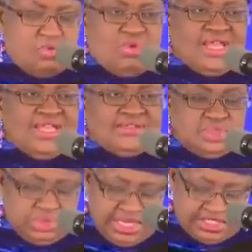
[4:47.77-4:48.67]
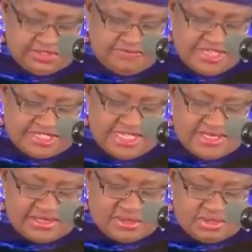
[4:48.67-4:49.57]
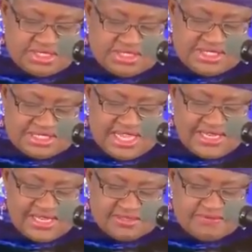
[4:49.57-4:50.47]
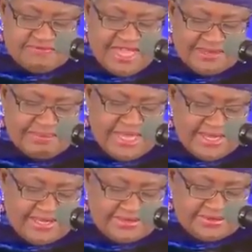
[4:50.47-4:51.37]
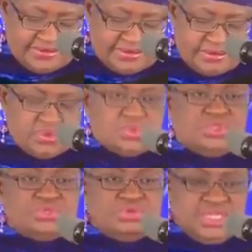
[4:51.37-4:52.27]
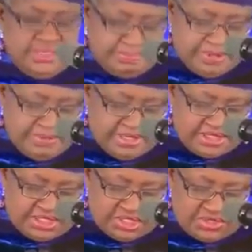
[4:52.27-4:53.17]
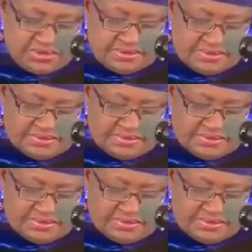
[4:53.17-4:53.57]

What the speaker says: well-entrenched vested interests, decided to fight back to derail implementation.